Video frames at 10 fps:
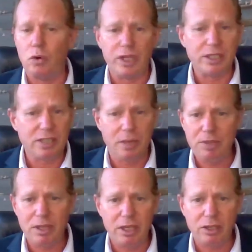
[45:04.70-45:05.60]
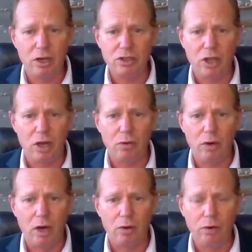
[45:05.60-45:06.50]
or there's something that goes
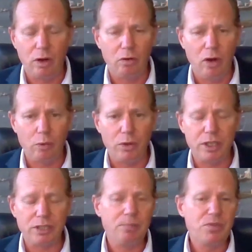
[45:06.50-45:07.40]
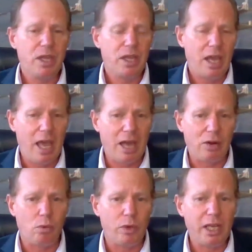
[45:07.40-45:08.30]
on, on uh, wrong with it,
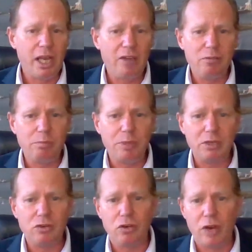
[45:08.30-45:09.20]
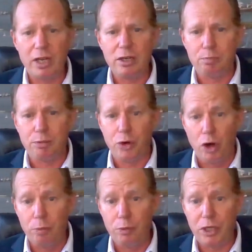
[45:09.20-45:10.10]
and we haven't been trained
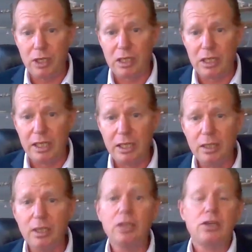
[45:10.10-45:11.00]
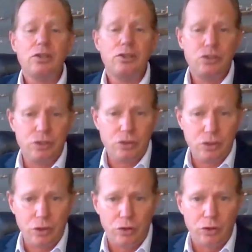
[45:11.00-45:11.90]
appropriately
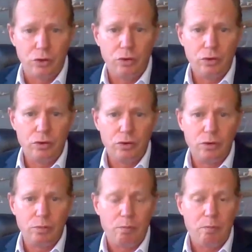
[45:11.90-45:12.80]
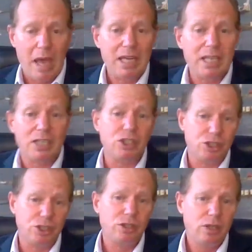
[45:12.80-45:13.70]
to
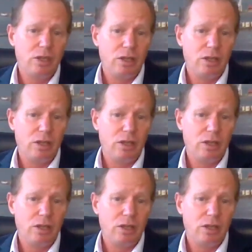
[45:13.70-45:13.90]
manage